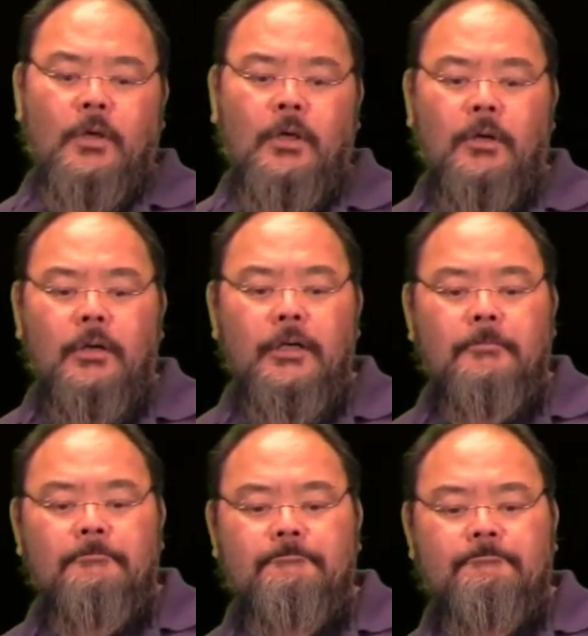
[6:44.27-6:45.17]
All right?
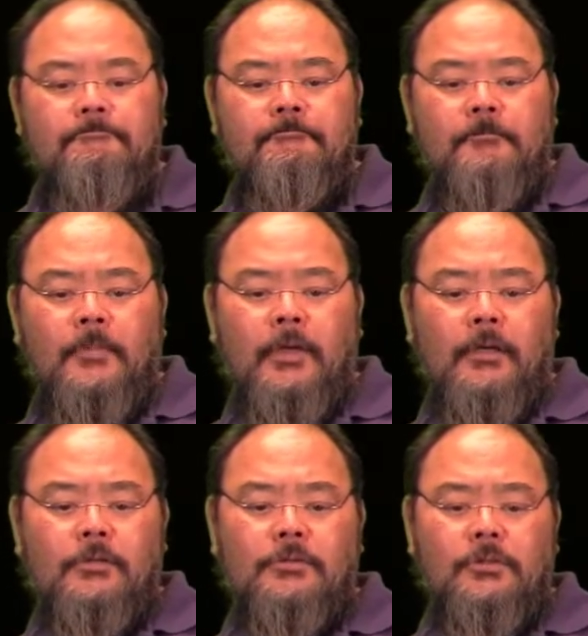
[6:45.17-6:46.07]

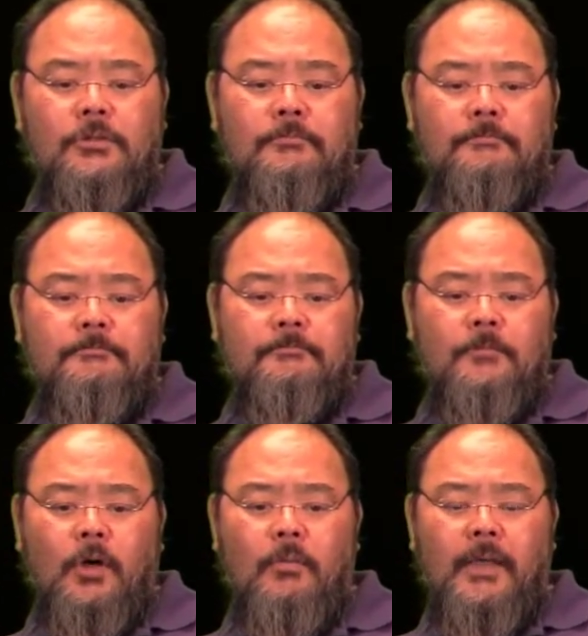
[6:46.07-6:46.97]
And also,
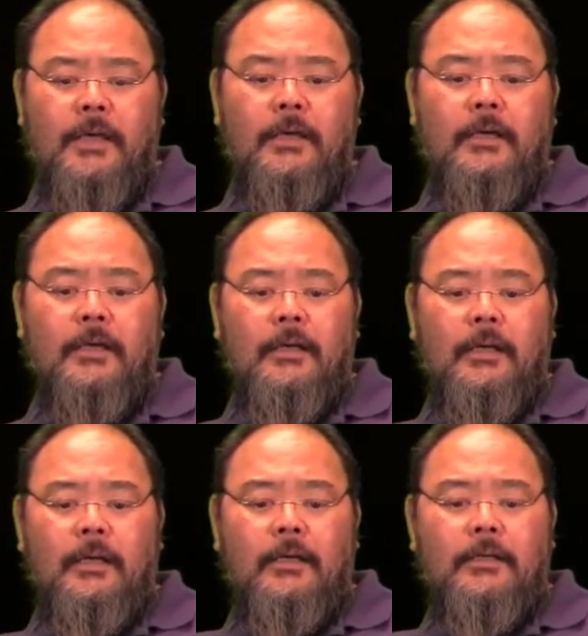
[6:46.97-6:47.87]
omega
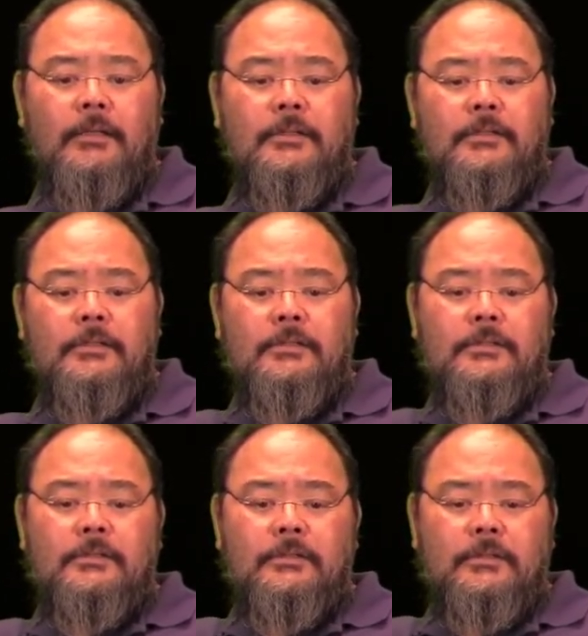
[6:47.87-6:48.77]

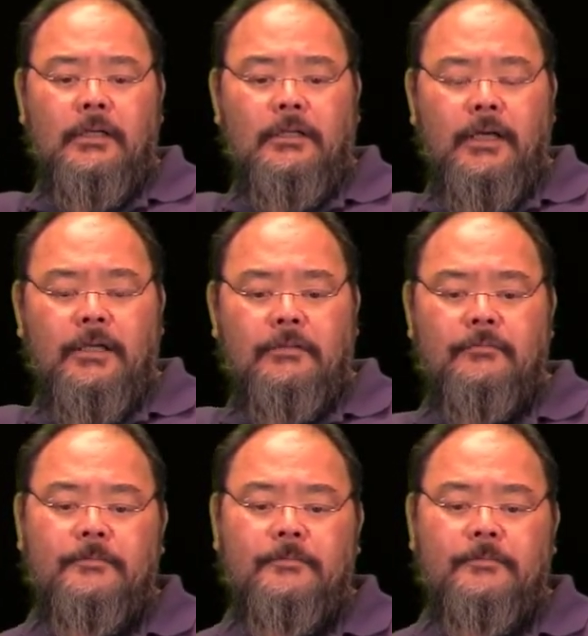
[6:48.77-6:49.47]
is non-negative.